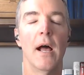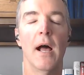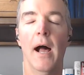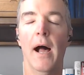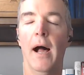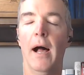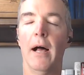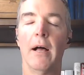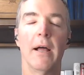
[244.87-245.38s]

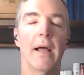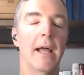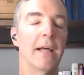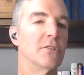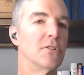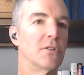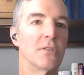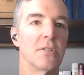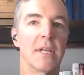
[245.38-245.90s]

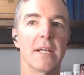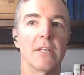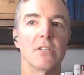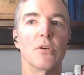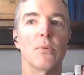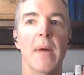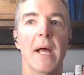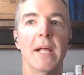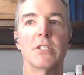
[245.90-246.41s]
As
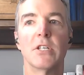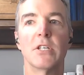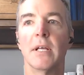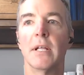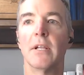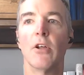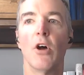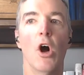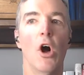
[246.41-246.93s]
you
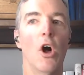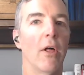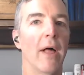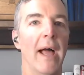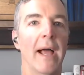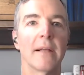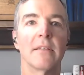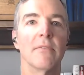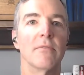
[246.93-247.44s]
mentioned,
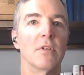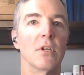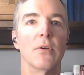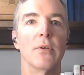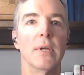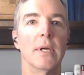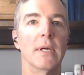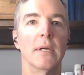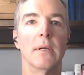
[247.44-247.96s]
all active
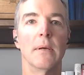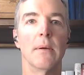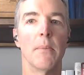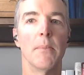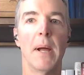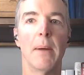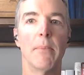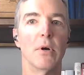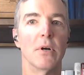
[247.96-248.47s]
duty
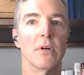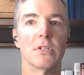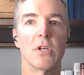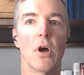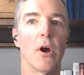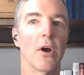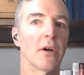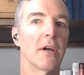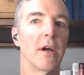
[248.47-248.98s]
members
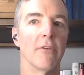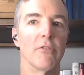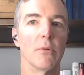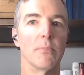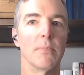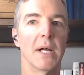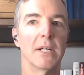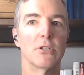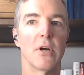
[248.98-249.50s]
are
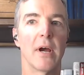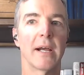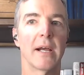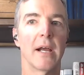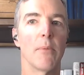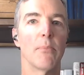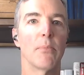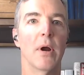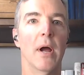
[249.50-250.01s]
covered by
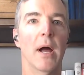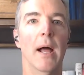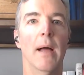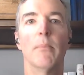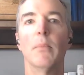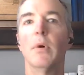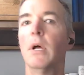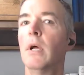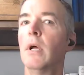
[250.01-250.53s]
TRICARE
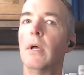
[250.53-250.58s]
Prime,